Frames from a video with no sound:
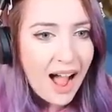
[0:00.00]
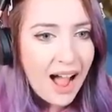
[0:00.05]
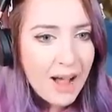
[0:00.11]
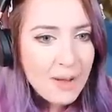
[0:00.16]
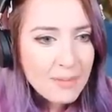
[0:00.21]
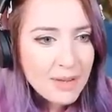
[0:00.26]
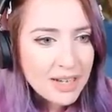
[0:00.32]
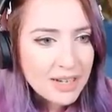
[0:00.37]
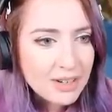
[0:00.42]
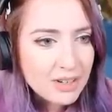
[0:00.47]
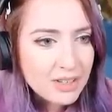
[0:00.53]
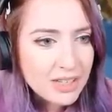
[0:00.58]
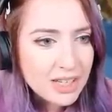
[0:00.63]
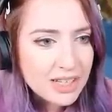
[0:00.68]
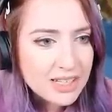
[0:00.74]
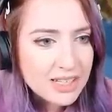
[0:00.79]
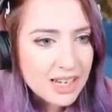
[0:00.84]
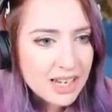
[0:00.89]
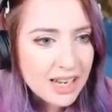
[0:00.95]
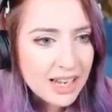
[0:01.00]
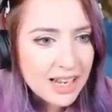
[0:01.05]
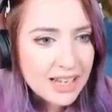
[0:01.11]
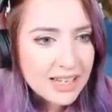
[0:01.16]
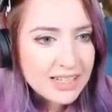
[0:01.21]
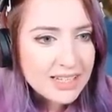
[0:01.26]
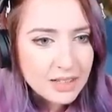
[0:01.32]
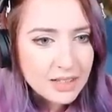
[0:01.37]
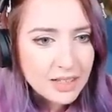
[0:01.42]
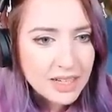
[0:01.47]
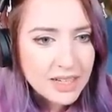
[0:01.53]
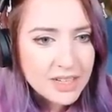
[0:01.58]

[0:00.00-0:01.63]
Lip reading: Oh my god, that's class.